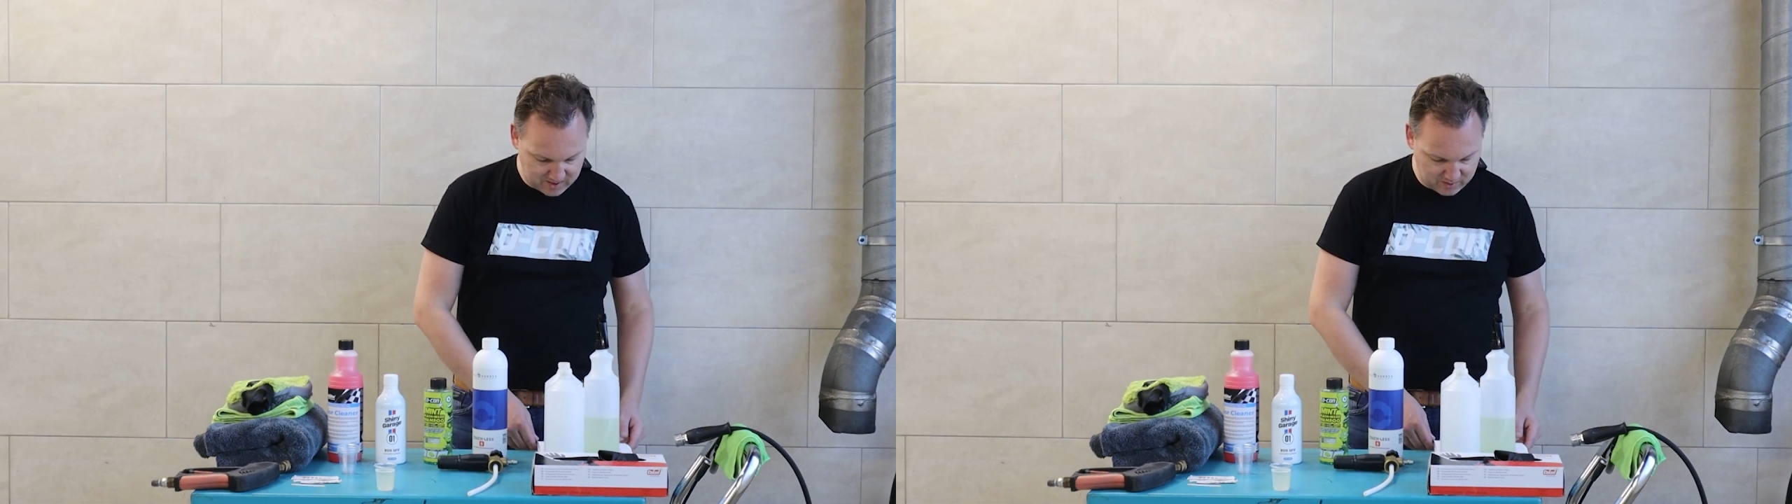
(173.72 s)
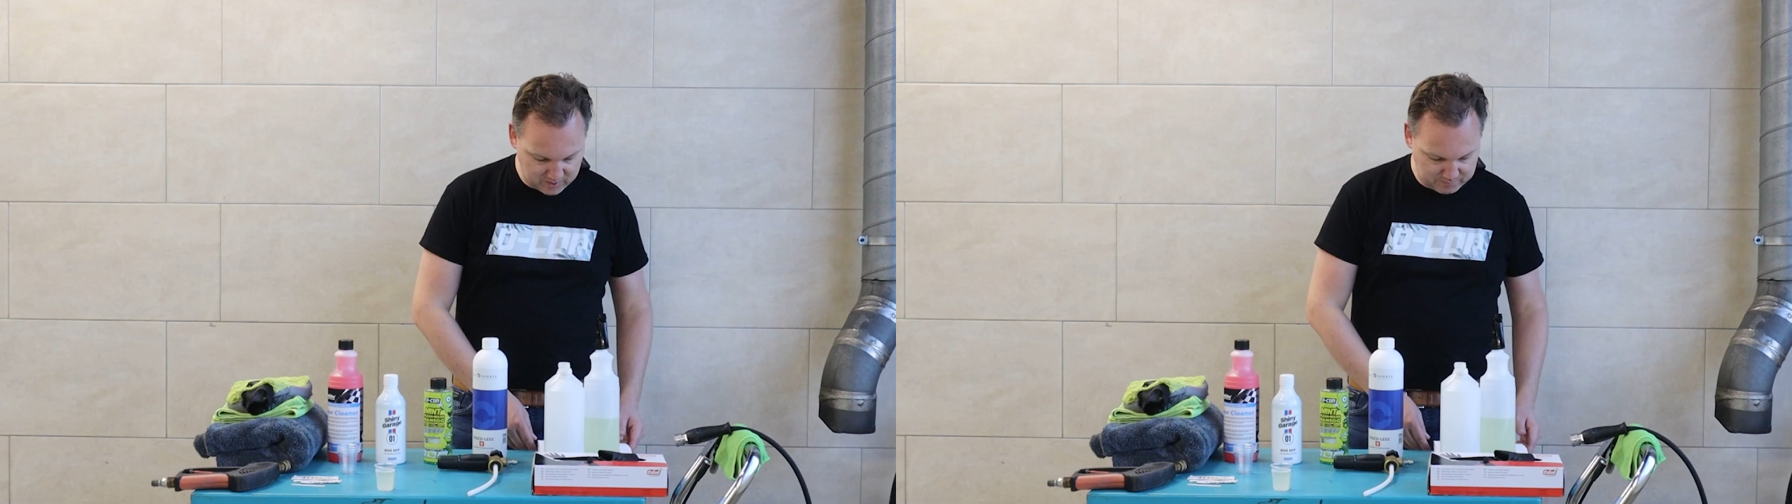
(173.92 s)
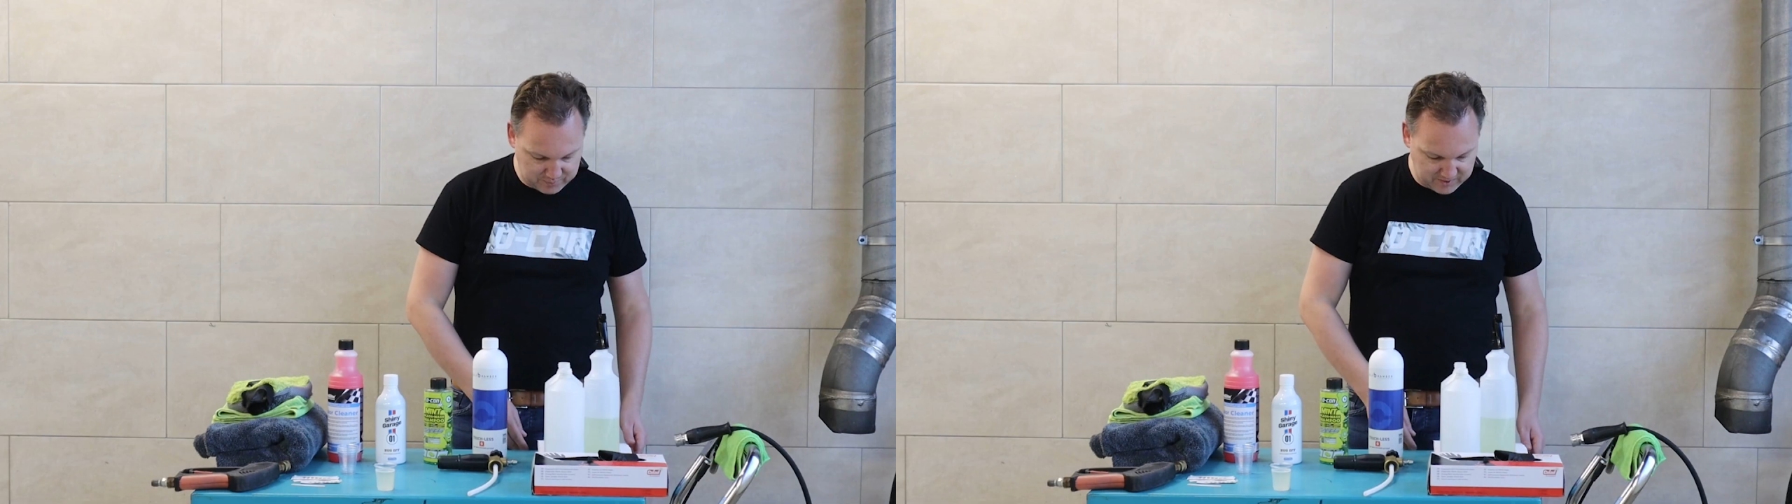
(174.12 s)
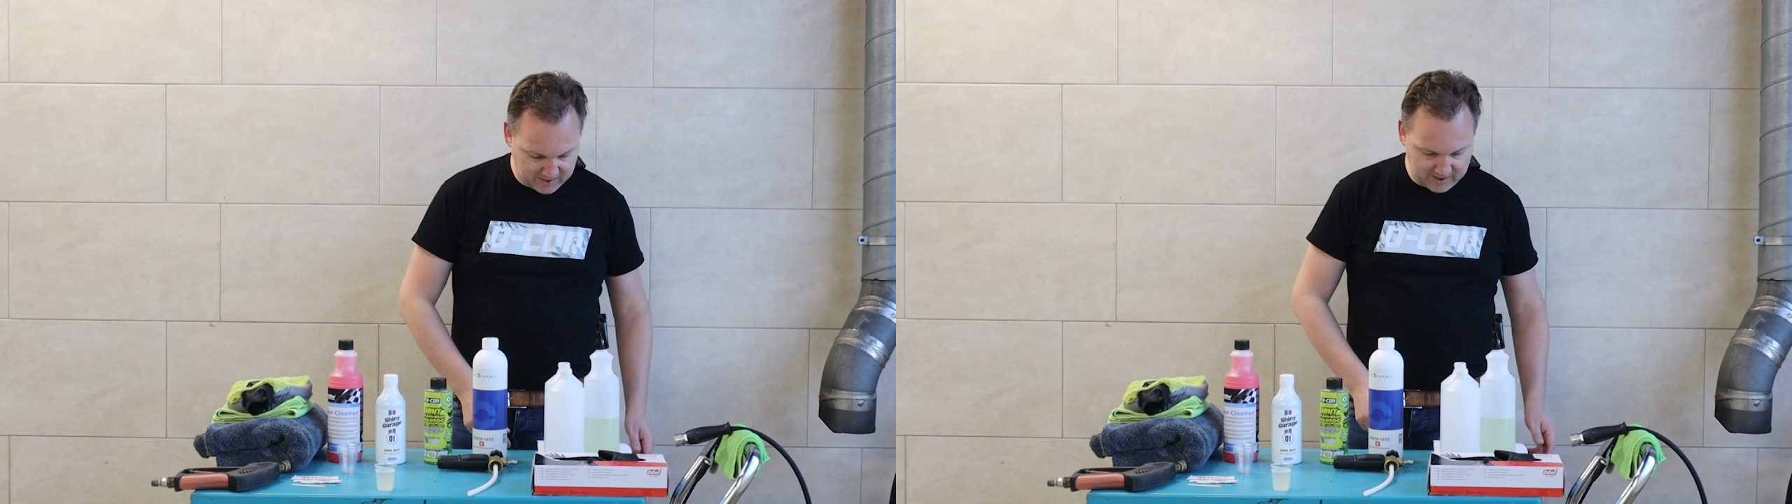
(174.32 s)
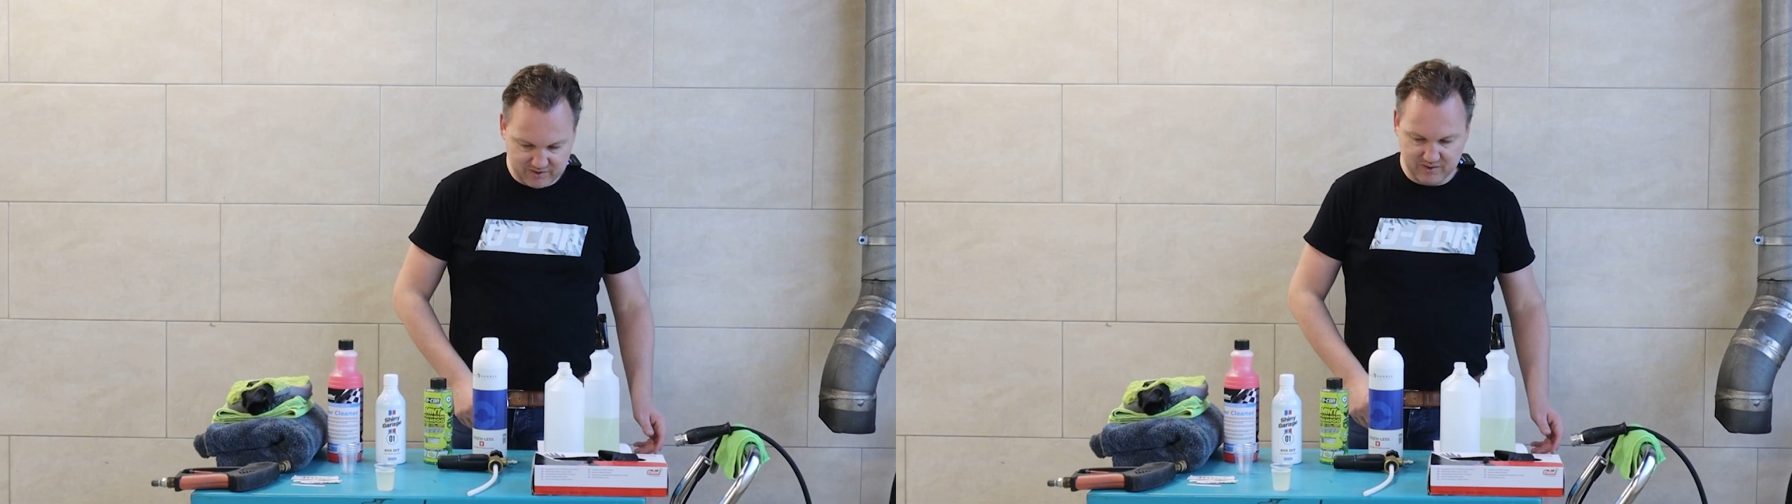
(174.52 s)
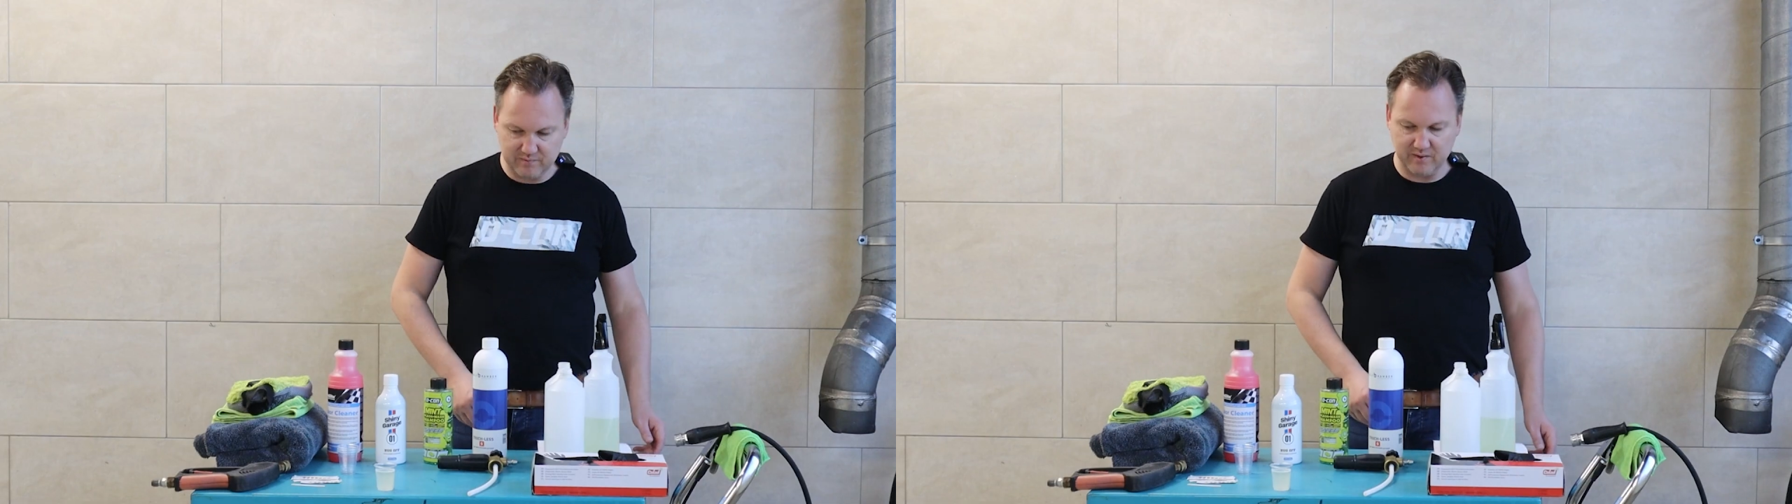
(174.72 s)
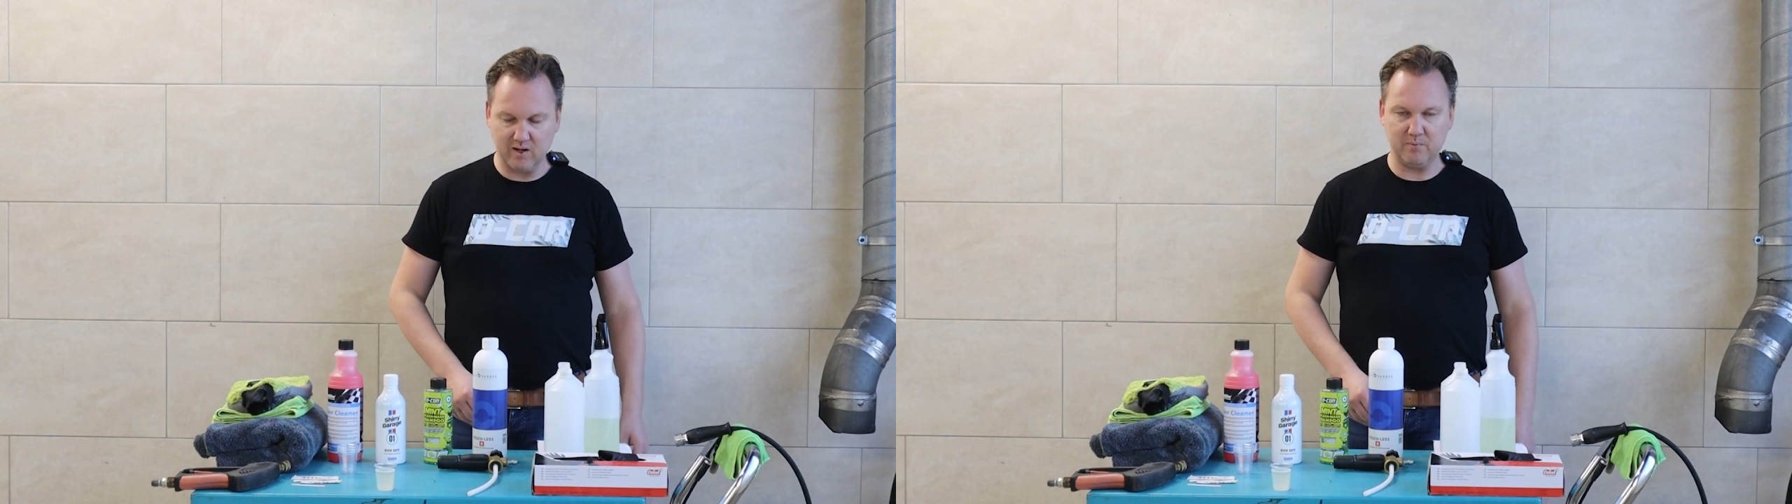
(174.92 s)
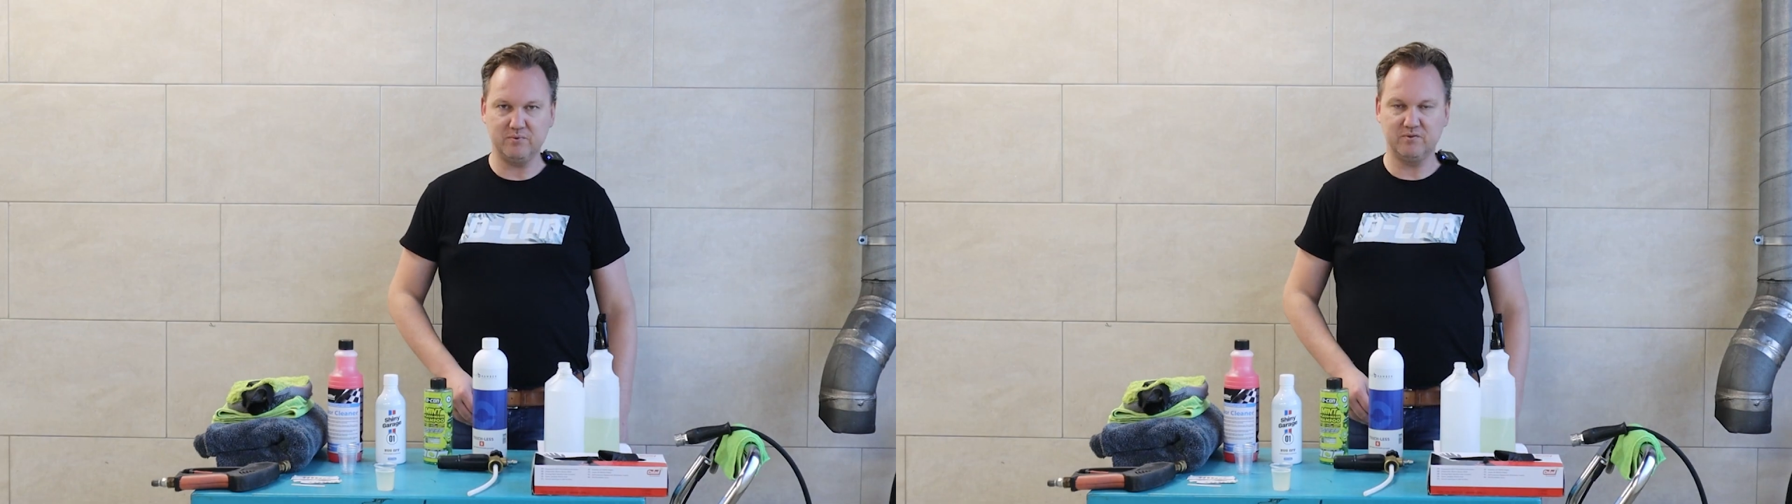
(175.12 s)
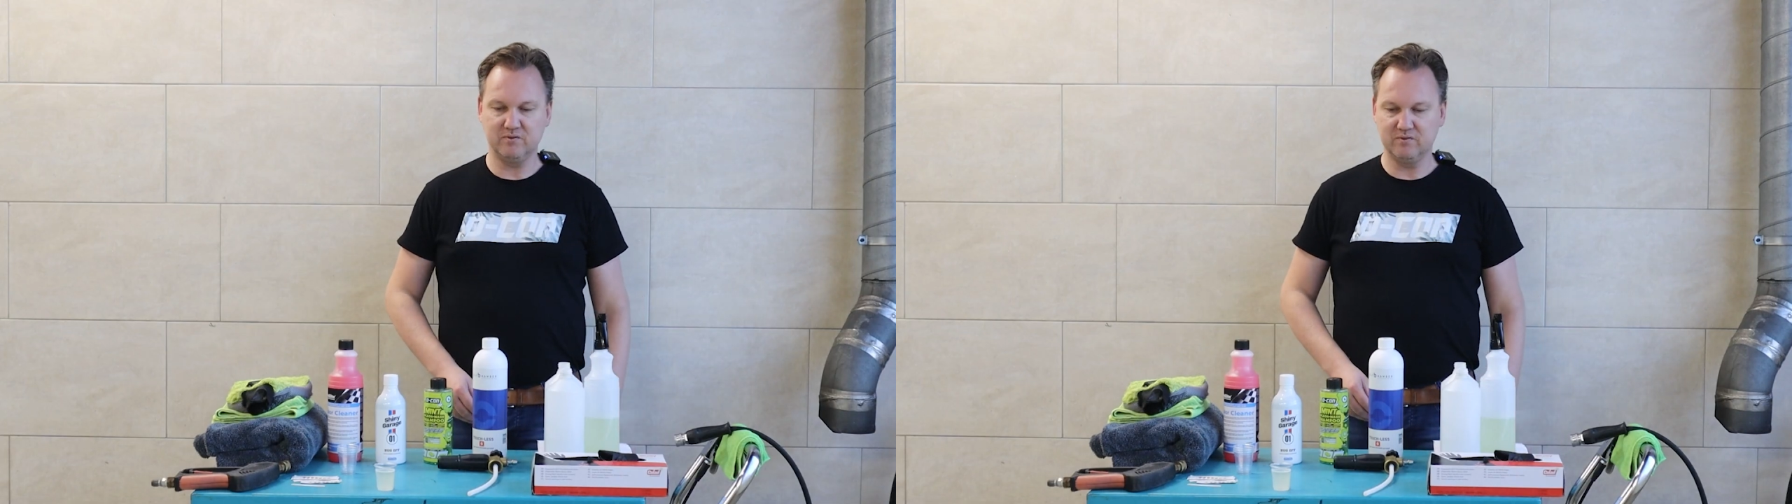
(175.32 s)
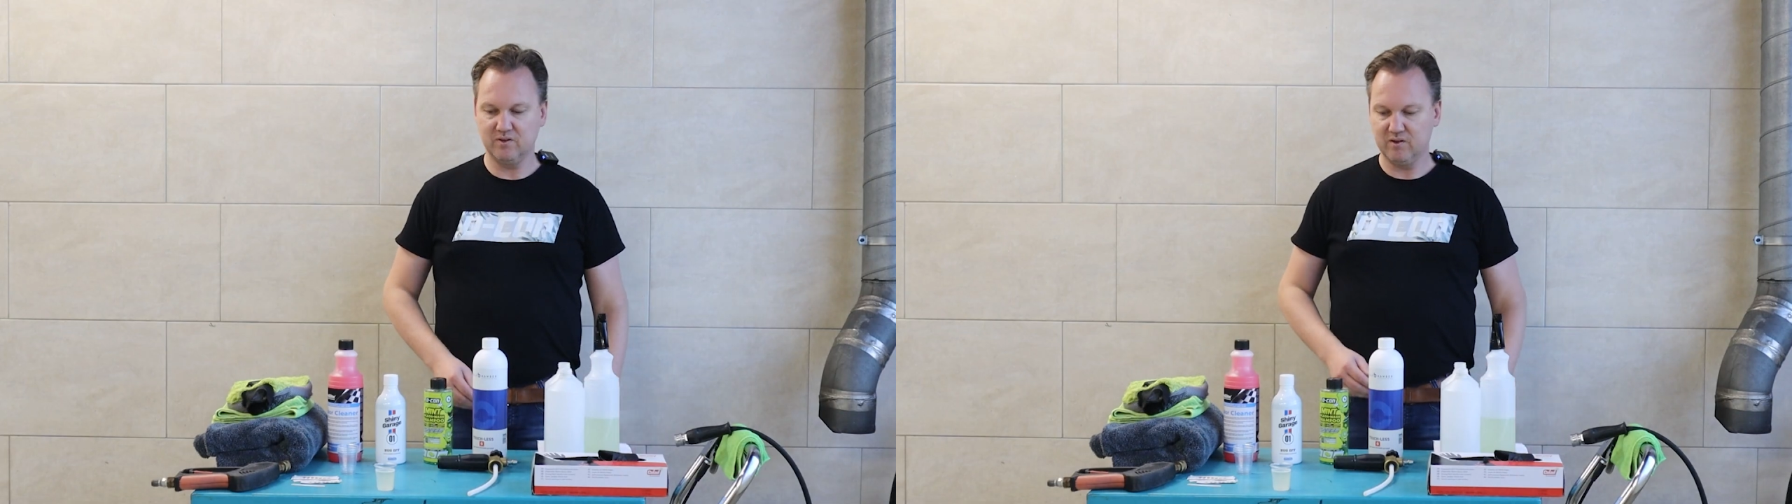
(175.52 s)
how the pH develops